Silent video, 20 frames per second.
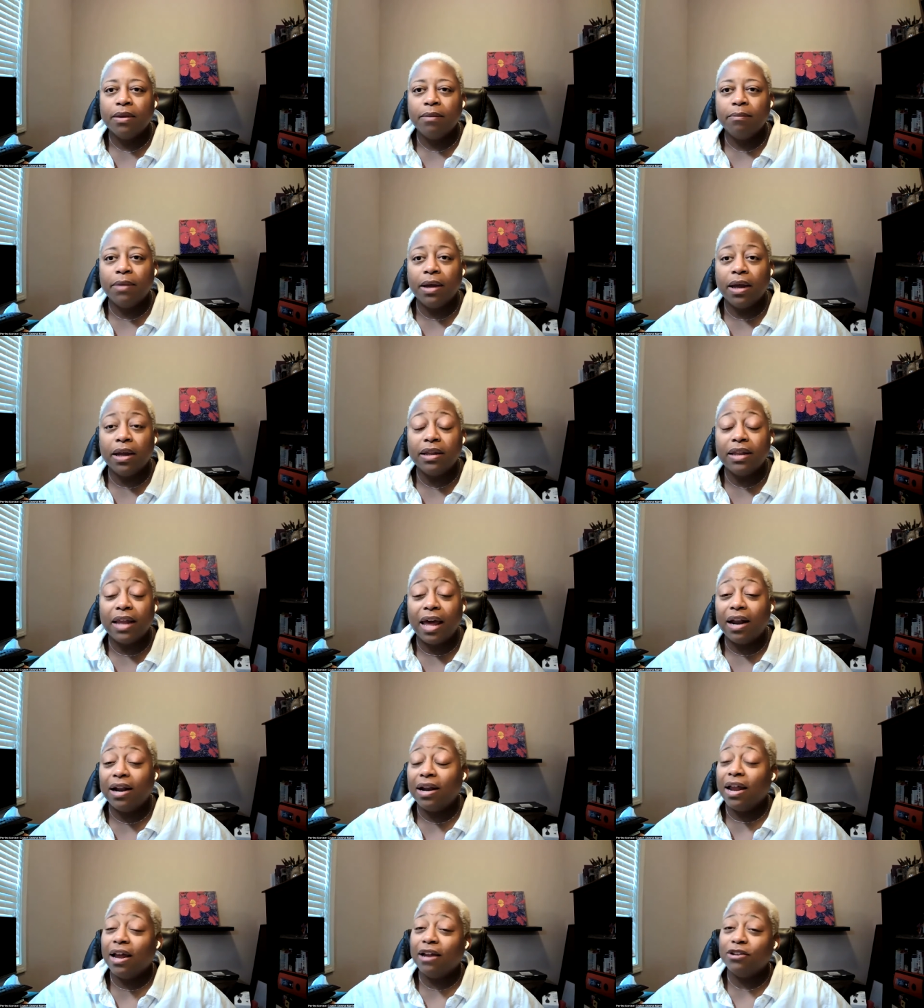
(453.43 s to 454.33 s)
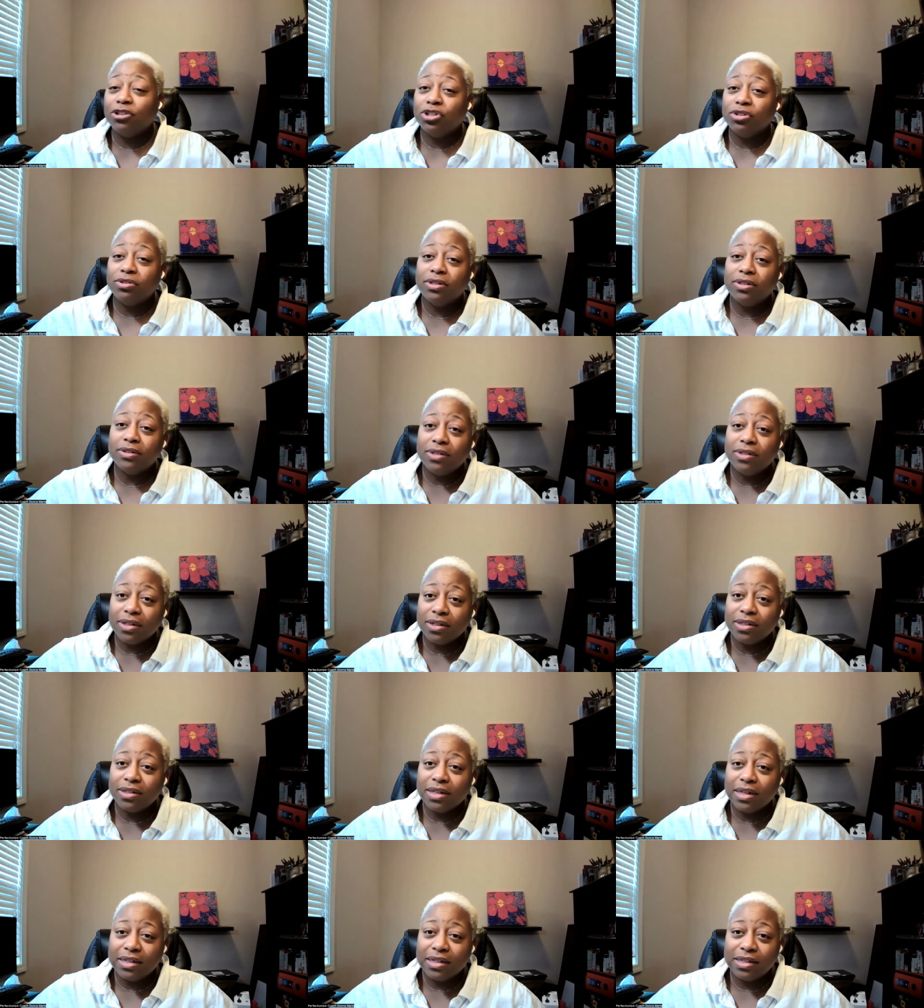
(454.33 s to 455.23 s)
But that allows you to
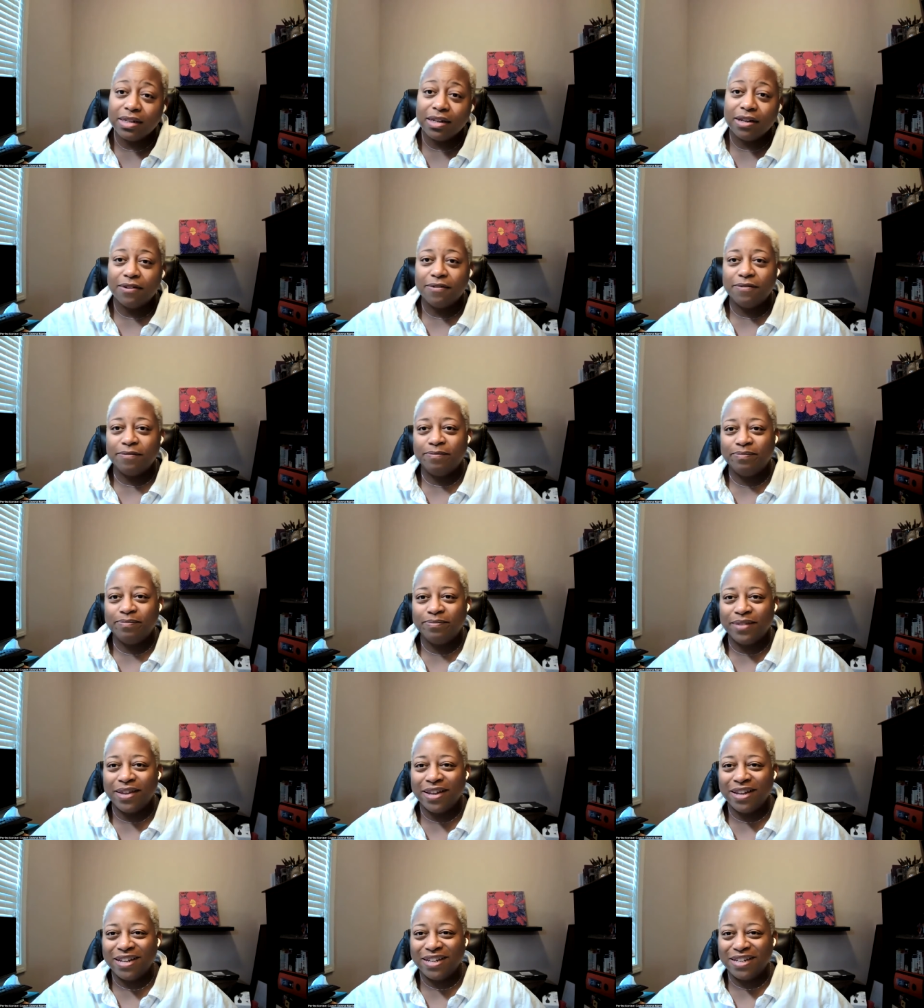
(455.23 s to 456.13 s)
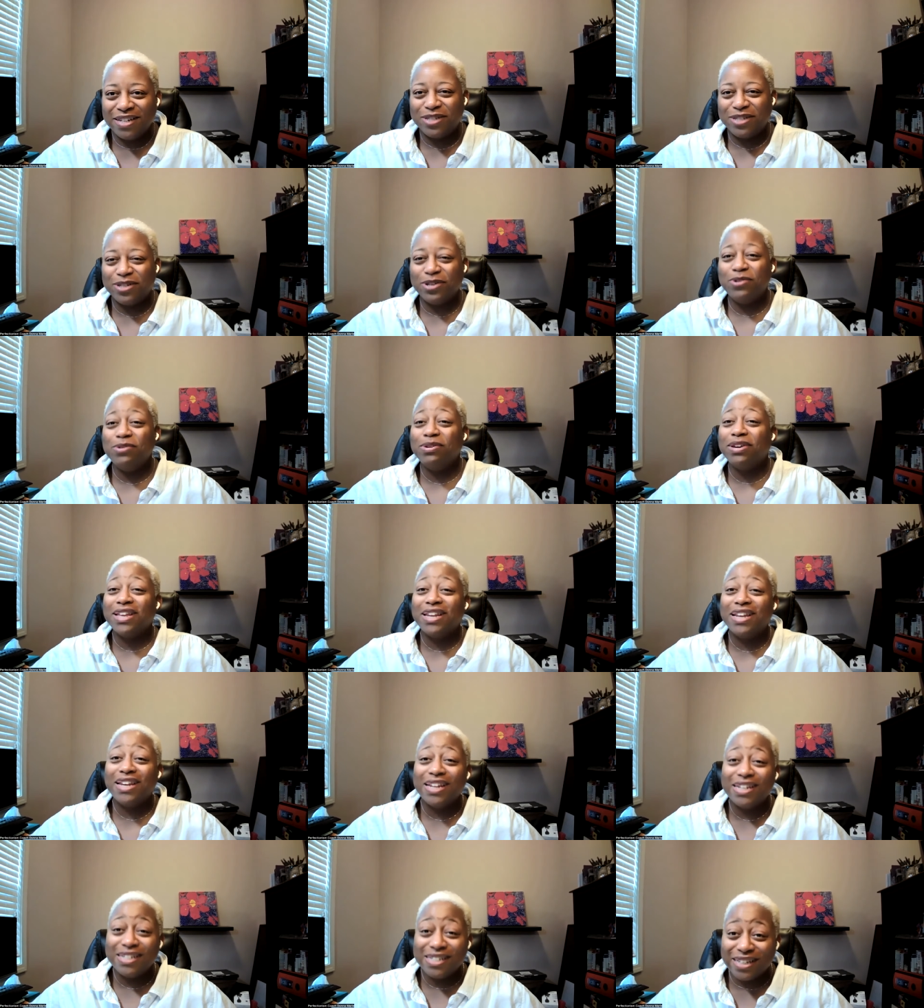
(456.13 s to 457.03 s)
just listen. So you
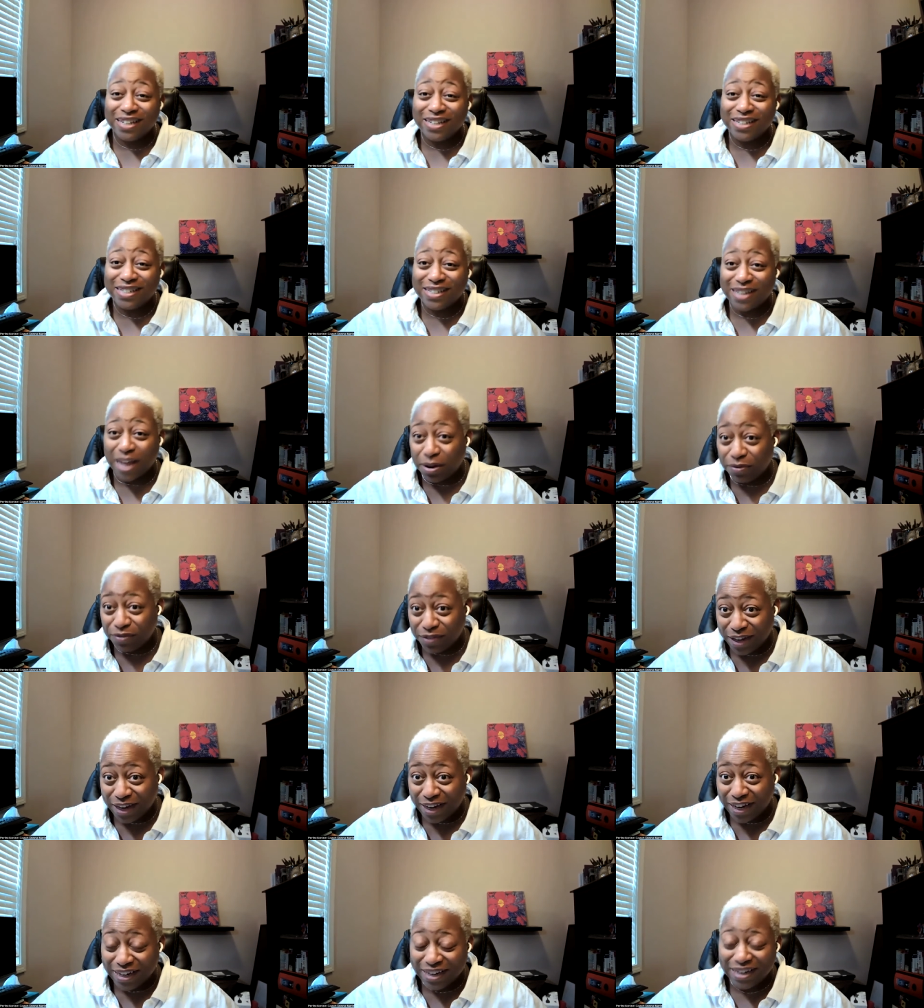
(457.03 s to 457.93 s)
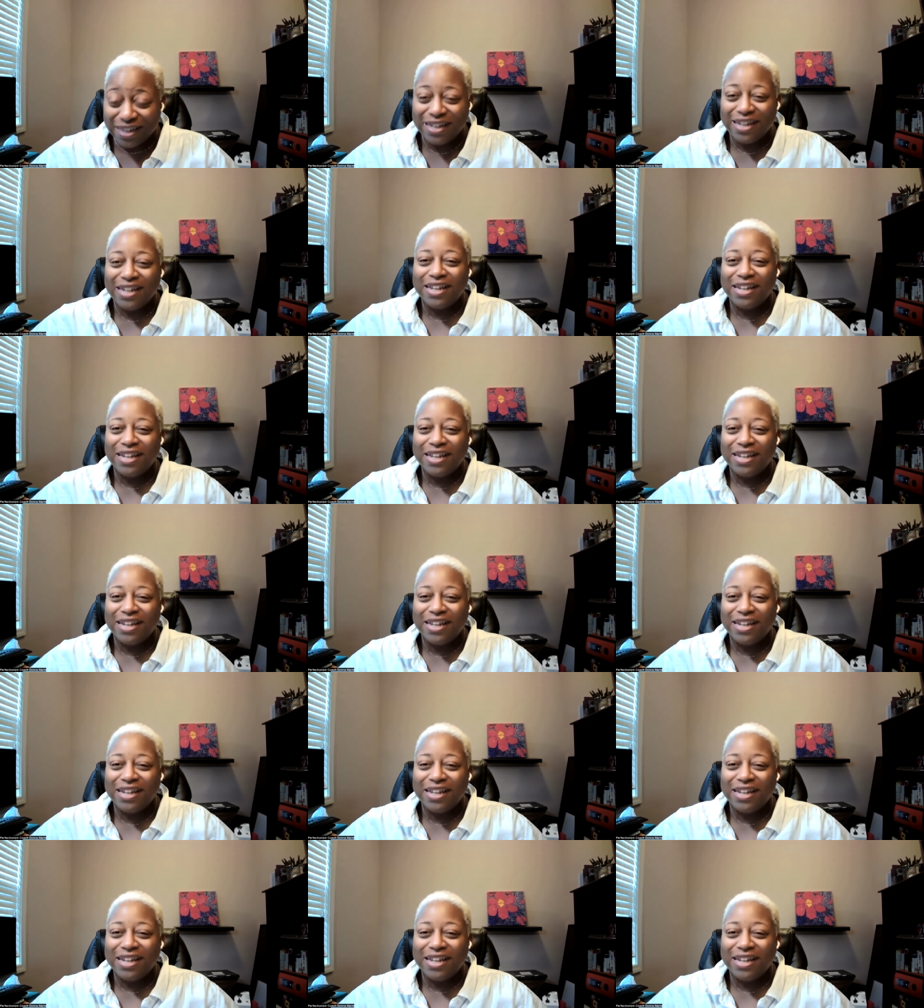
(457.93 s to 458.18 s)
can listen safely